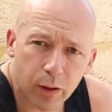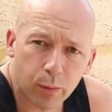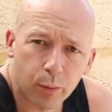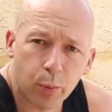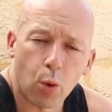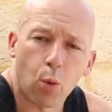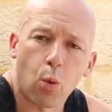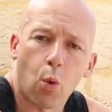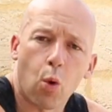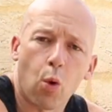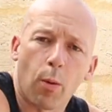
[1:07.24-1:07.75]

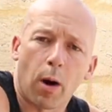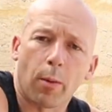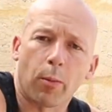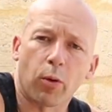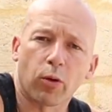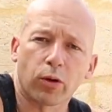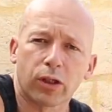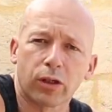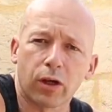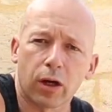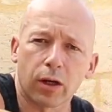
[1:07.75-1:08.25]
simple warm-up,
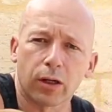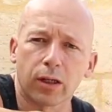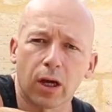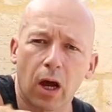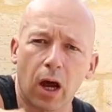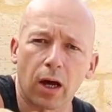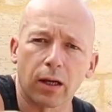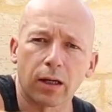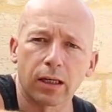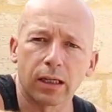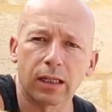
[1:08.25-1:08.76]
and
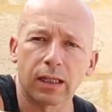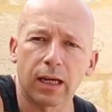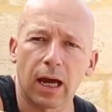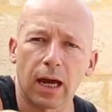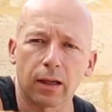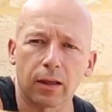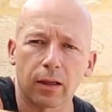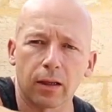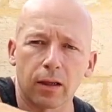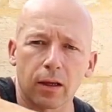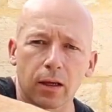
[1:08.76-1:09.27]
to
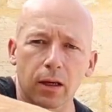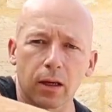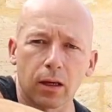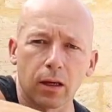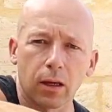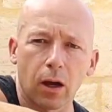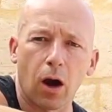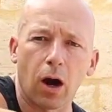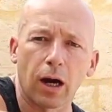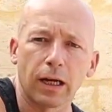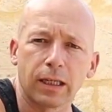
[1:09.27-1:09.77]
understand
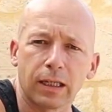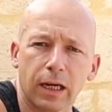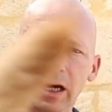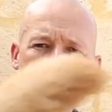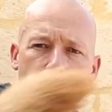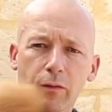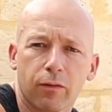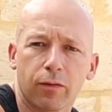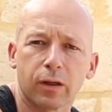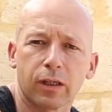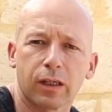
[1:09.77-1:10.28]
the
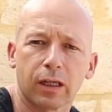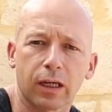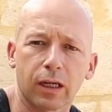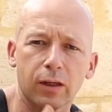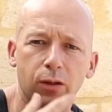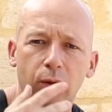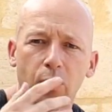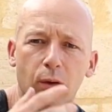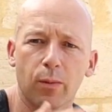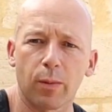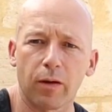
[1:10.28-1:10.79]
idea of the
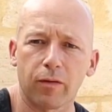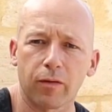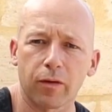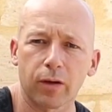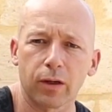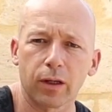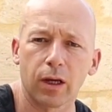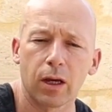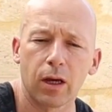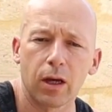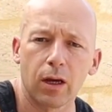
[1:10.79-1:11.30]
seesaw
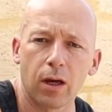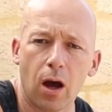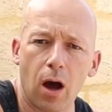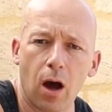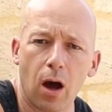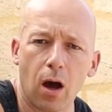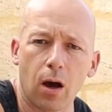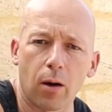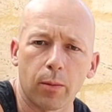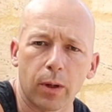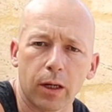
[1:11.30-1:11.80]
method,
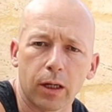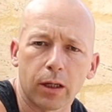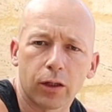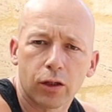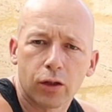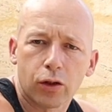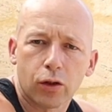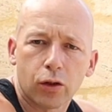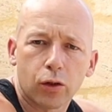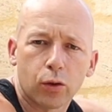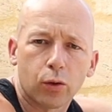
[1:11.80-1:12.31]
um,
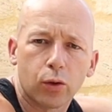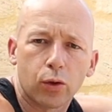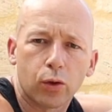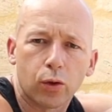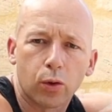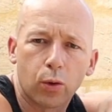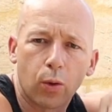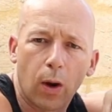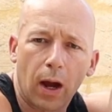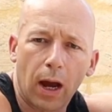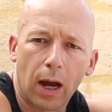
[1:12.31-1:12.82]
is to
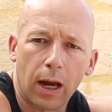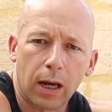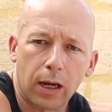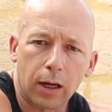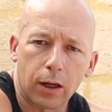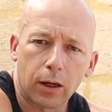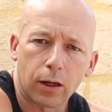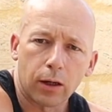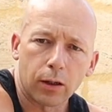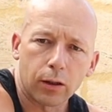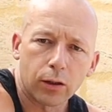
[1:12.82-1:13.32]
do a
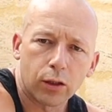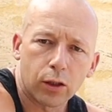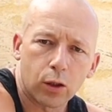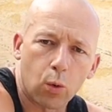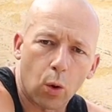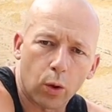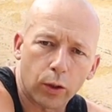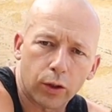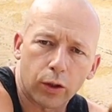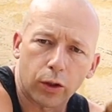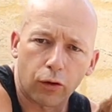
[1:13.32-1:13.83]

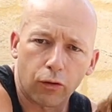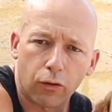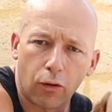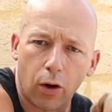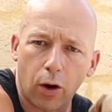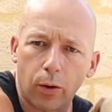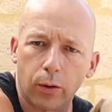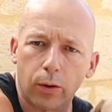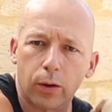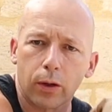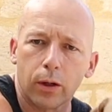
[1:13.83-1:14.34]
squat to
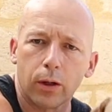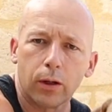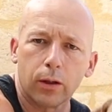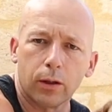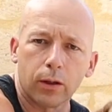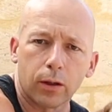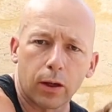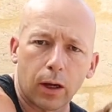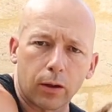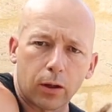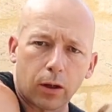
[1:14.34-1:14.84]
crow.
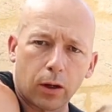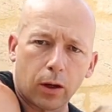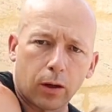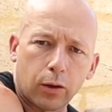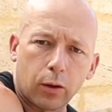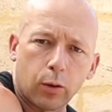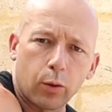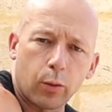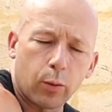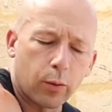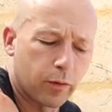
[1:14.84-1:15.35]
No, you can't
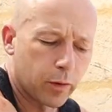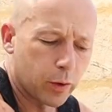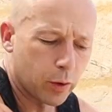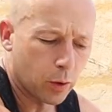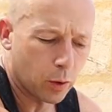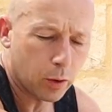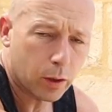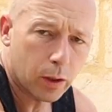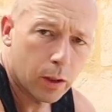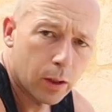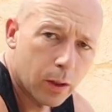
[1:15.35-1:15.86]
do it with a
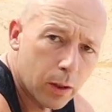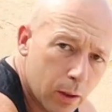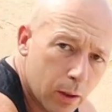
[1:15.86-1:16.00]
dog.